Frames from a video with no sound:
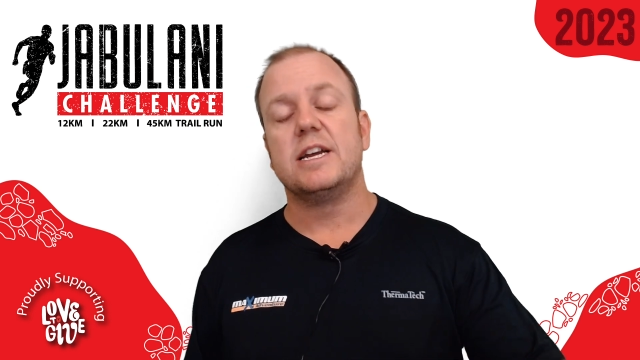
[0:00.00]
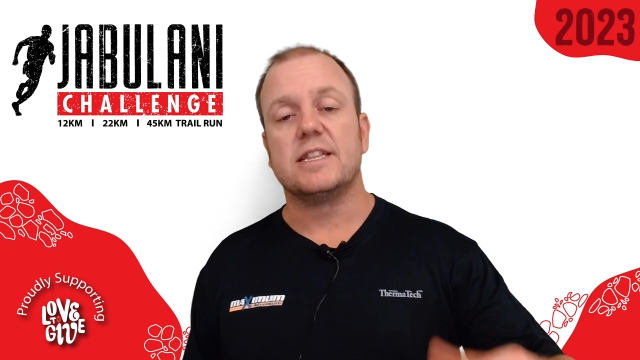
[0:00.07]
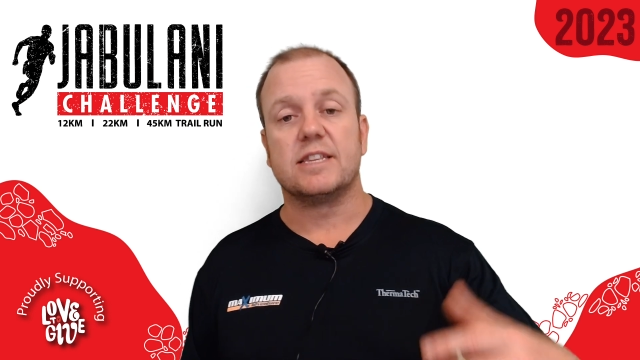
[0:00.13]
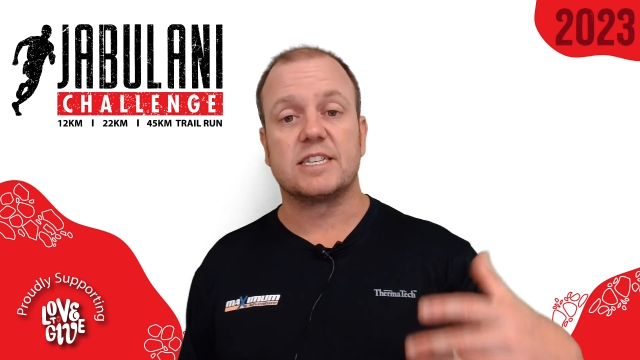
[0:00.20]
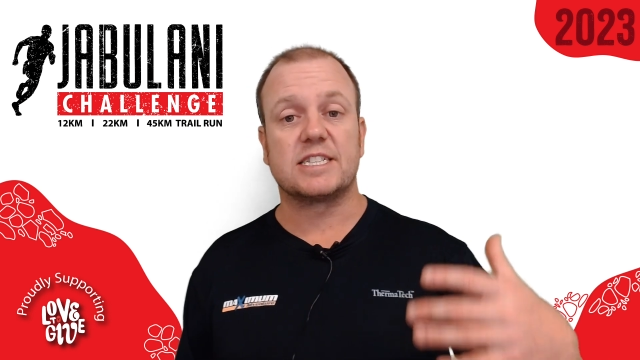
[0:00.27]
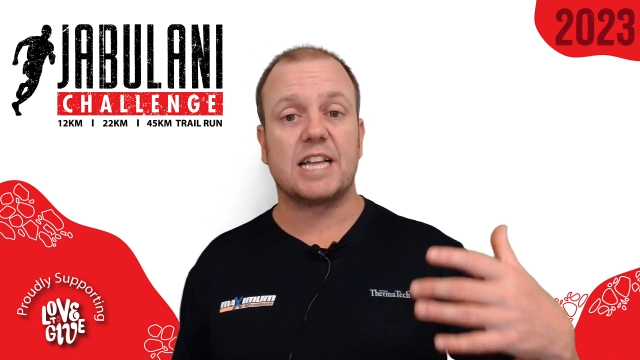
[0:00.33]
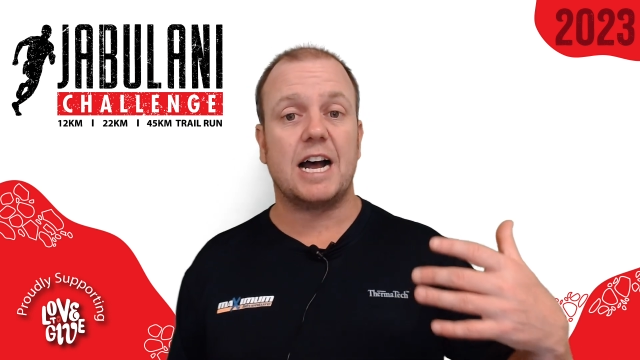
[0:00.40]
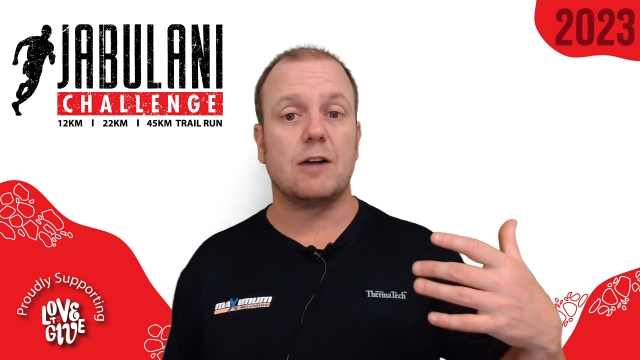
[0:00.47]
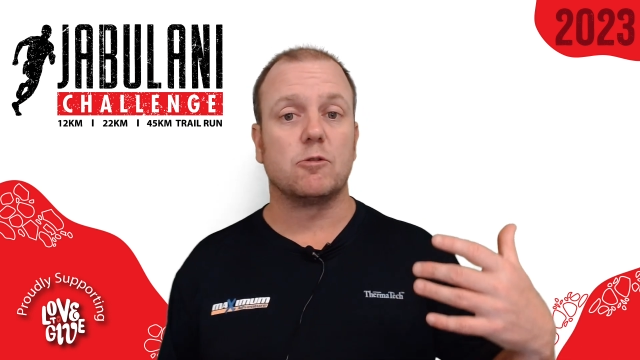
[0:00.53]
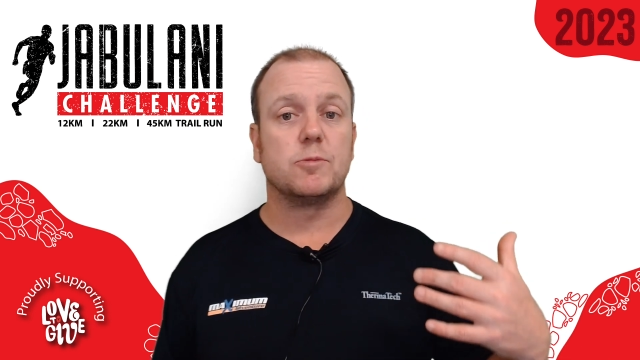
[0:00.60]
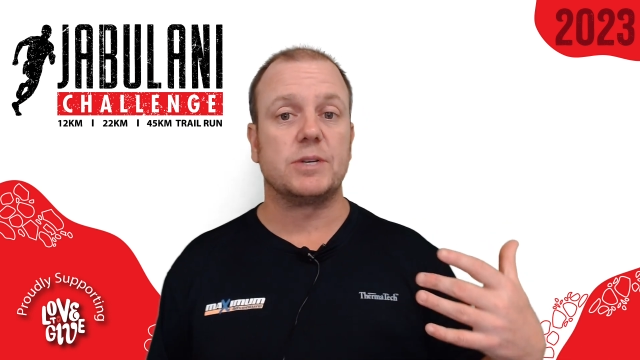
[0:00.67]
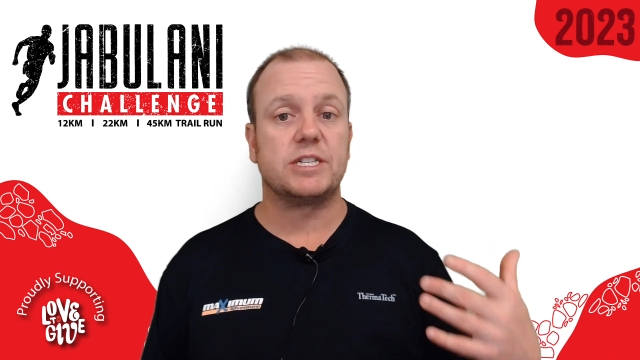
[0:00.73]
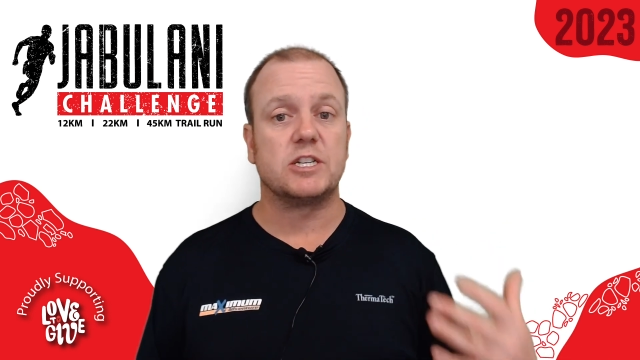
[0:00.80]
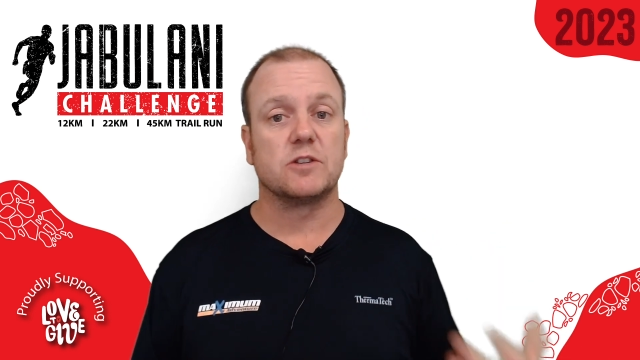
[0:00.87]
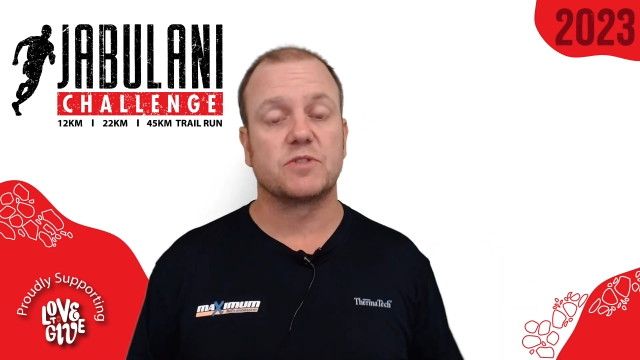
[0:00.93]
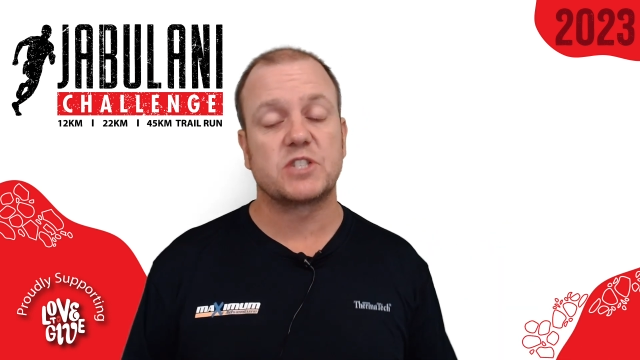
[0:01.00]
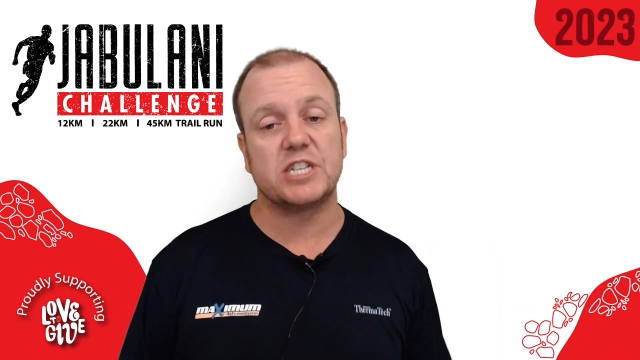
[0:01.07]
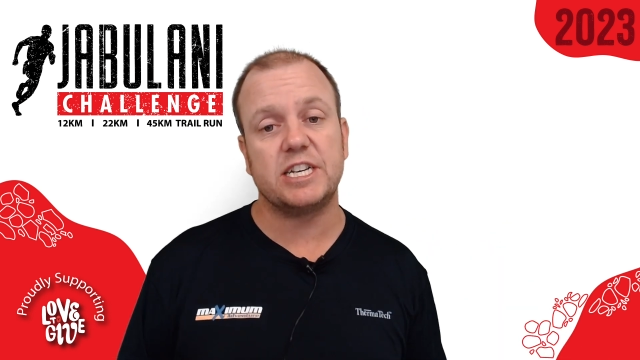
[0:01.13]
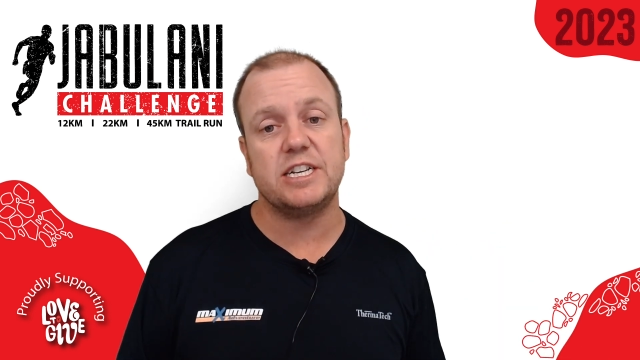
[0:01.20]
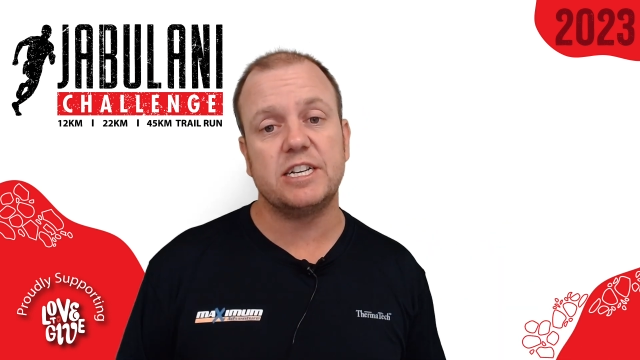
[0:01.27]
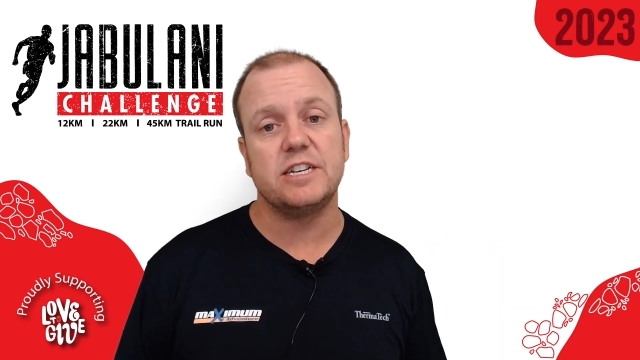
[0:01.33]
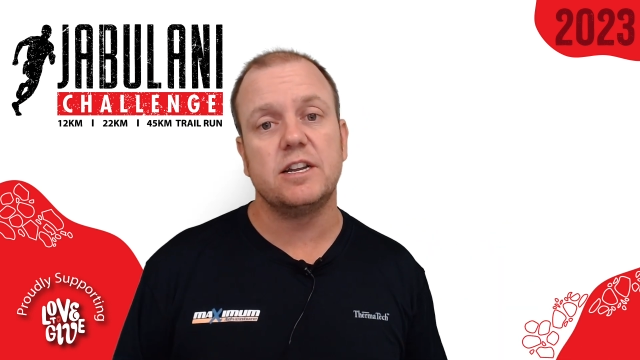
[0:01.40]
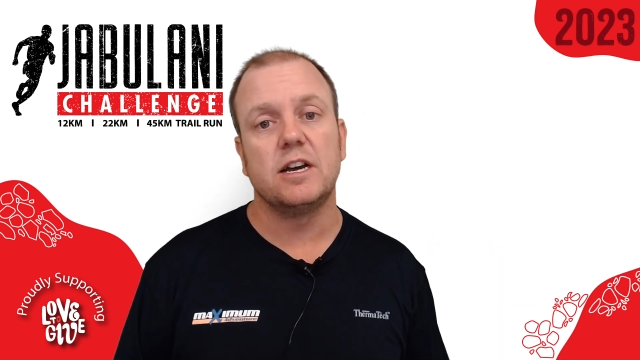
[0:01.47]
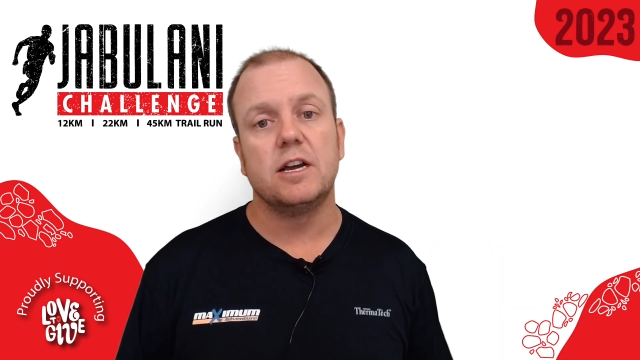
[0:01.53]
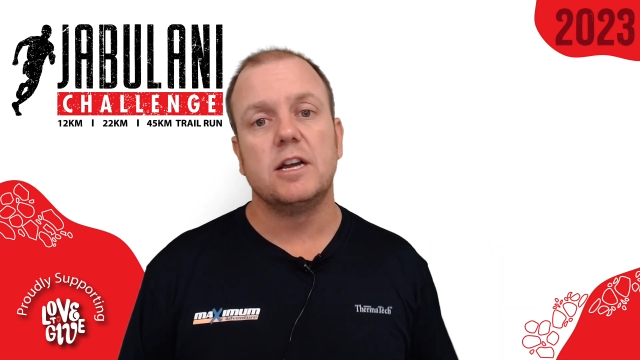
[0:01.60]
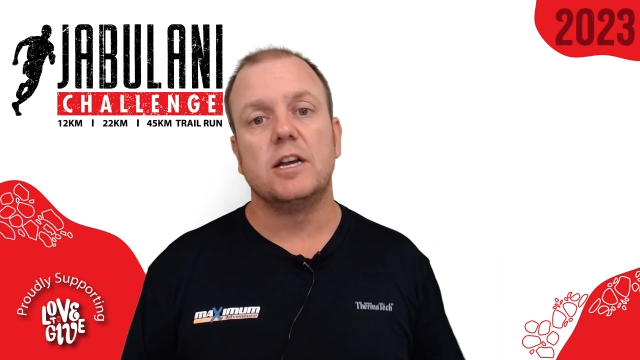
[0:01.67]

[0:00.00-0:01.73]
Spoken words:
The start will be self-seated,